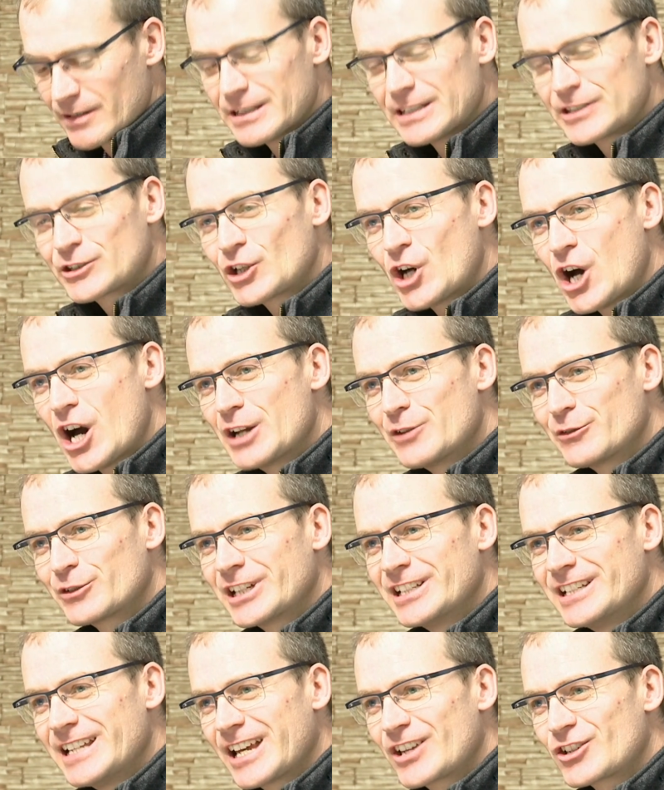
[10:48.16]
This kind
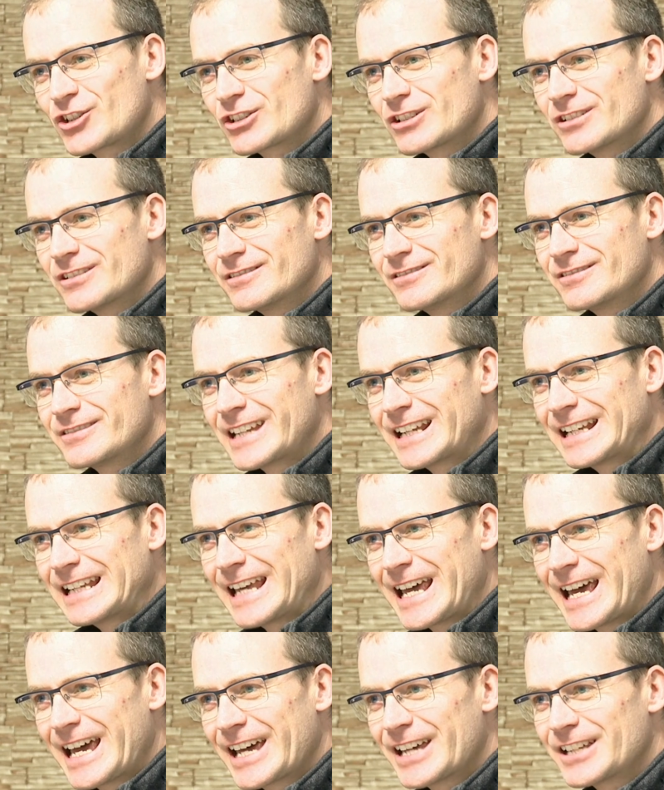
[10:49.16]
of connection that
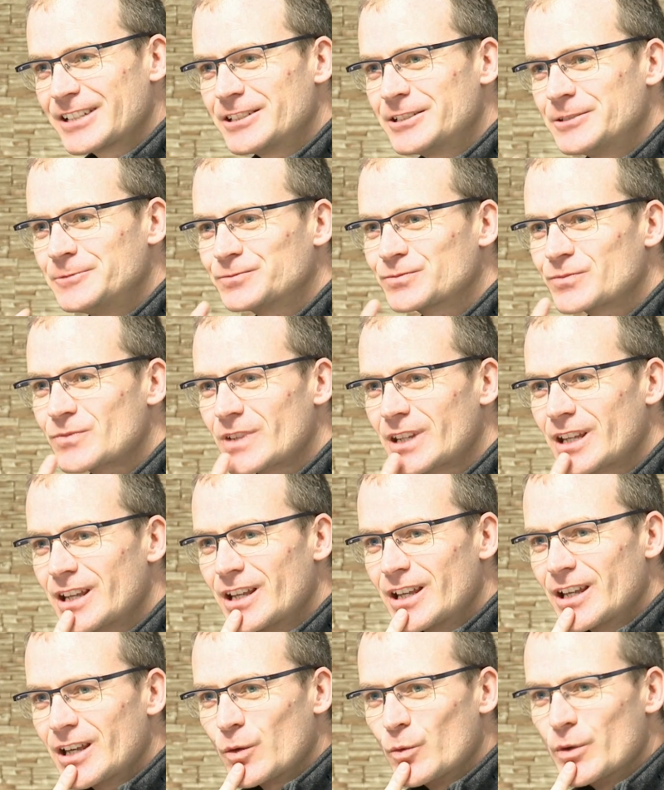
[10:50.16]
he had
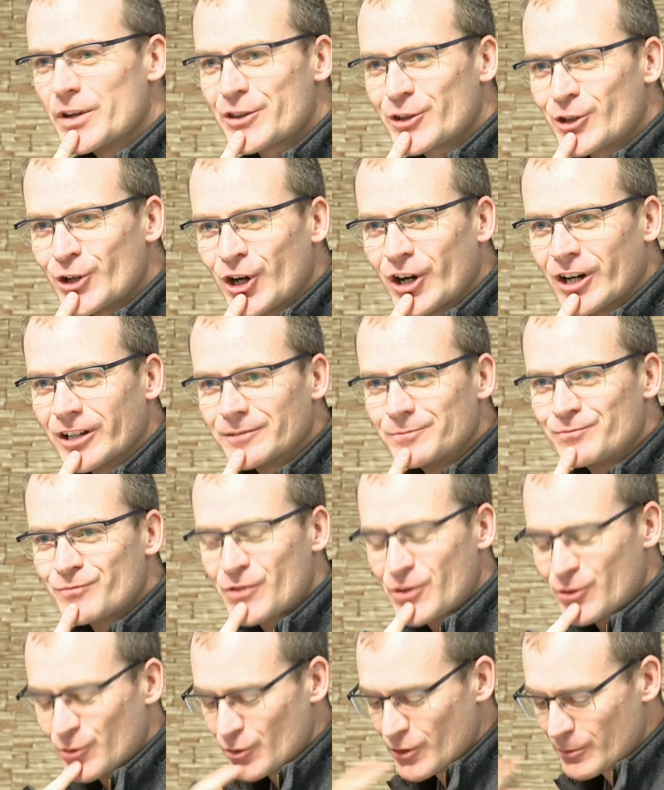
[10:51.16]
with God
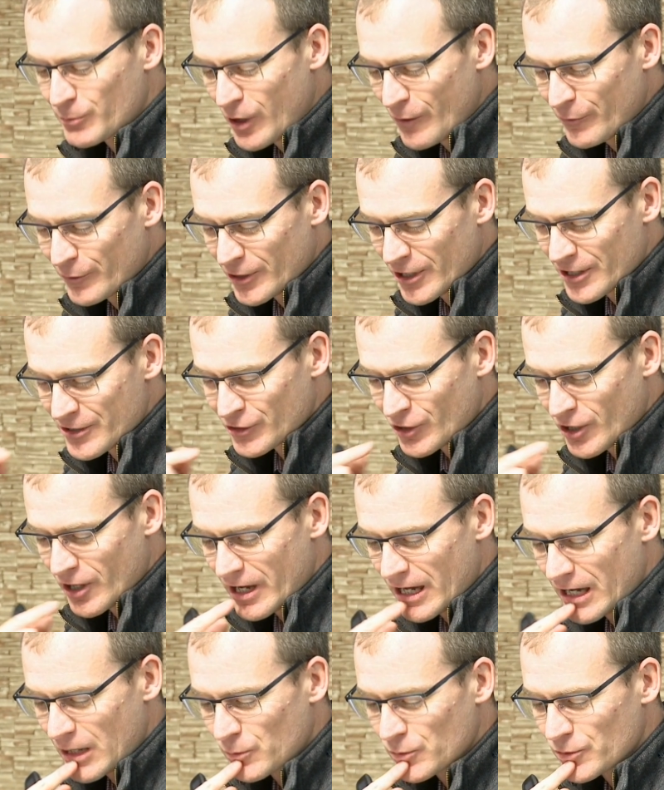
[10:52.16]
through the prophet
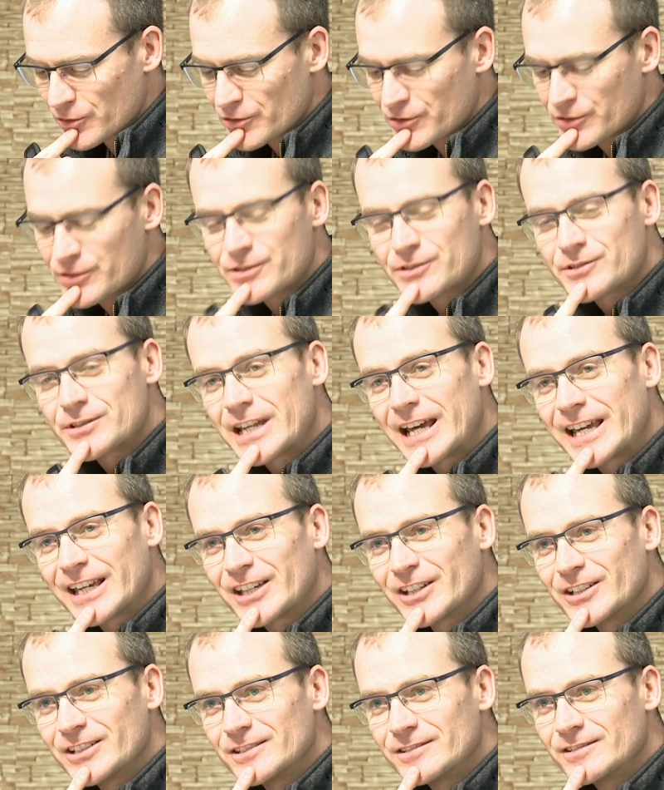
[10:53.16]
Isaiah was
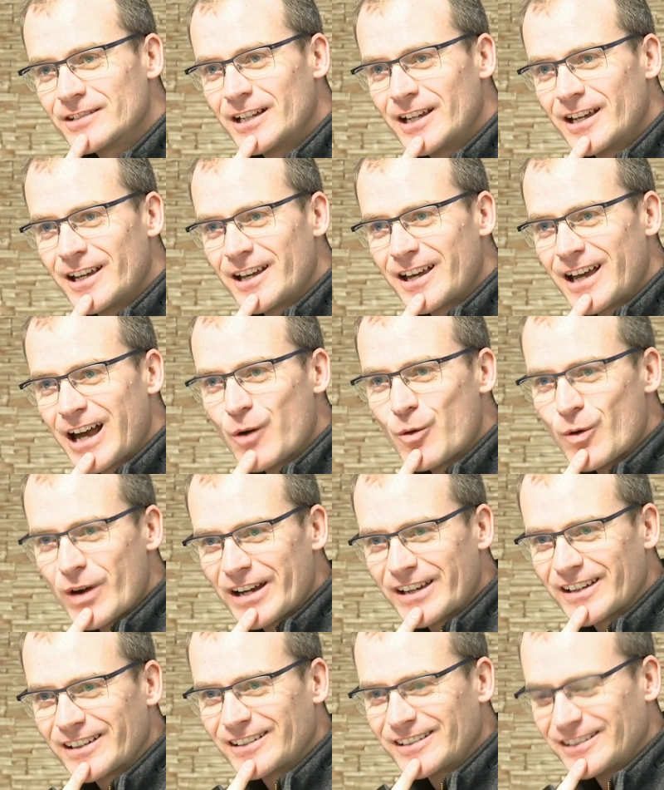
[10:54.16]
taken
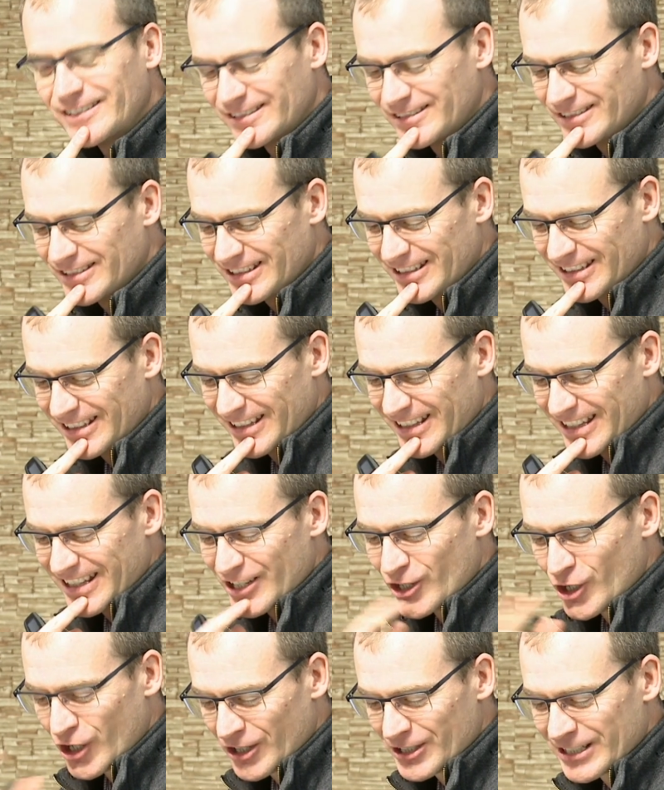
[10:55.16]
away.
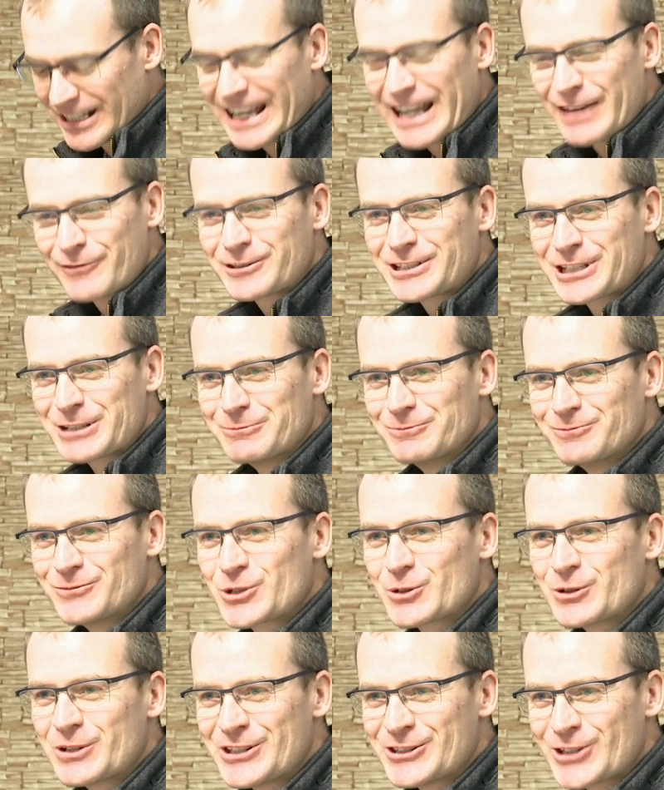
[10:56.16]
God left
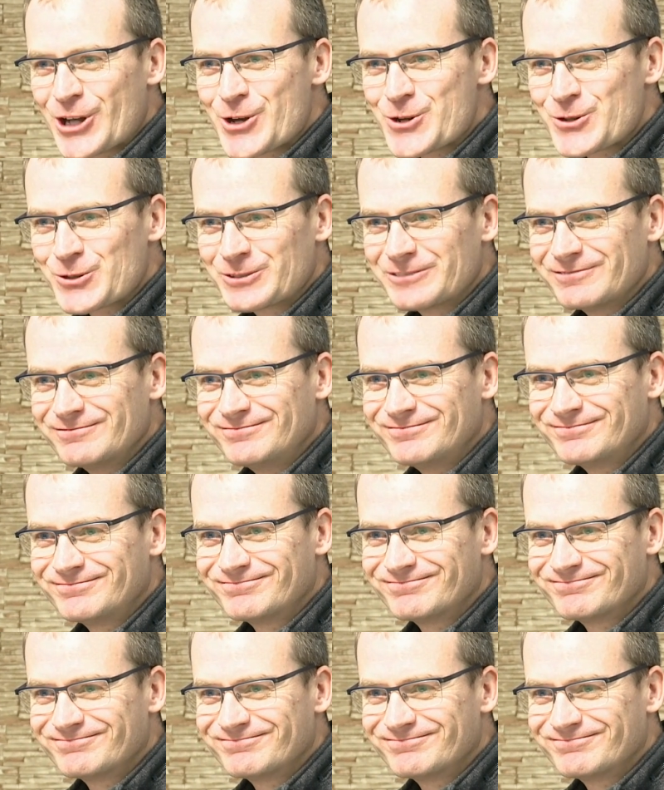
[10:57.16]
him to his own.